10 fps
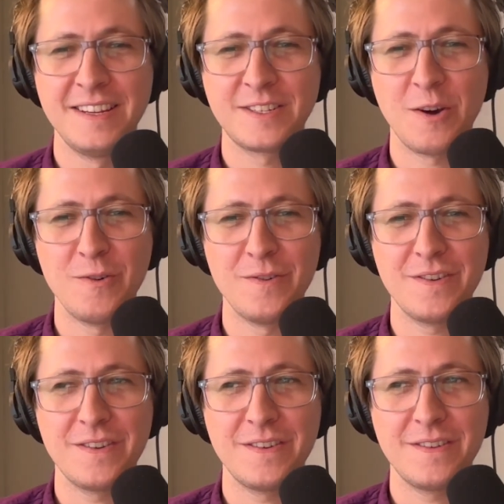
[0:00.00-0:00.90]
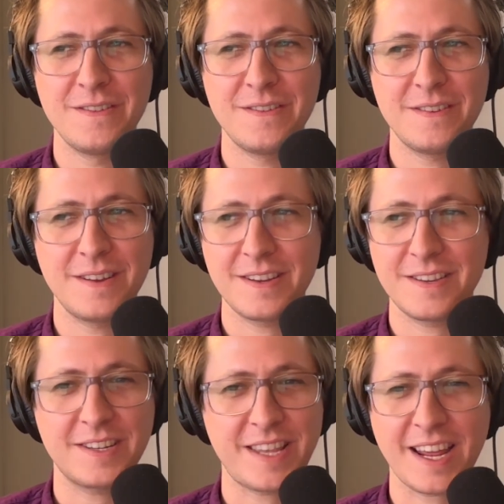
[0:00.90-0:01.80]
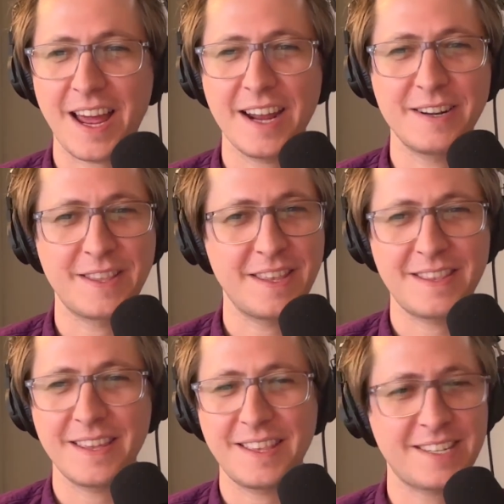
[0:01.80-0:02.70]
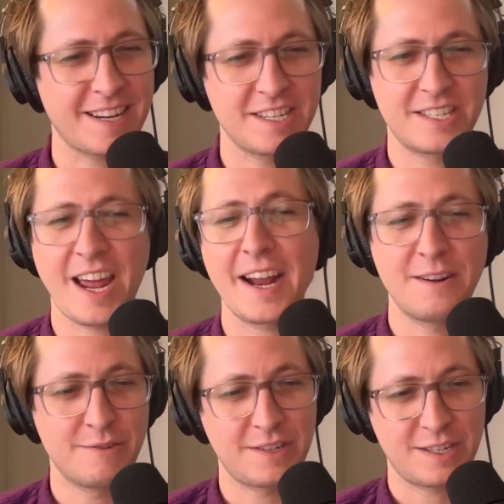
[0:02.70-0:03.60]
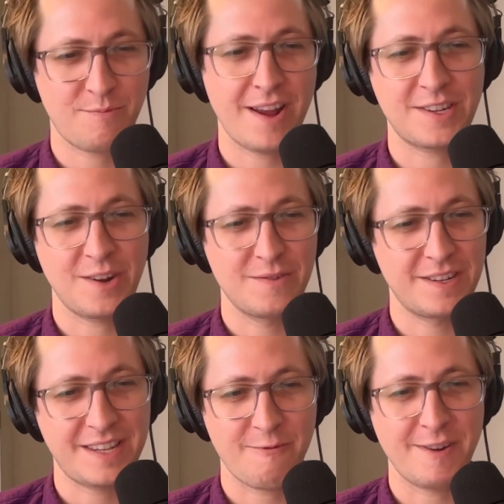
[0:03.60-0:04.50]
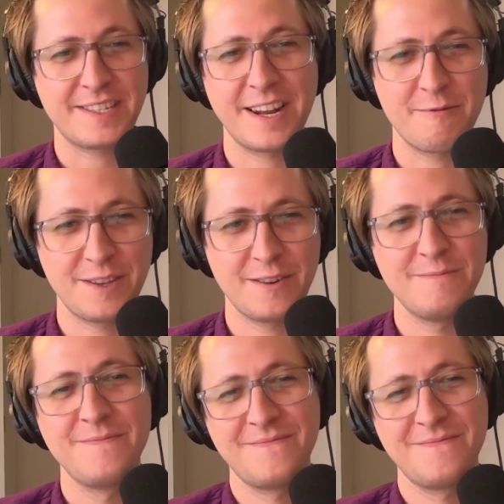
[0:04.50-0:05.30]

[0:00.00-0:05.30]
So does that this like design news espresso, does that resonate with you?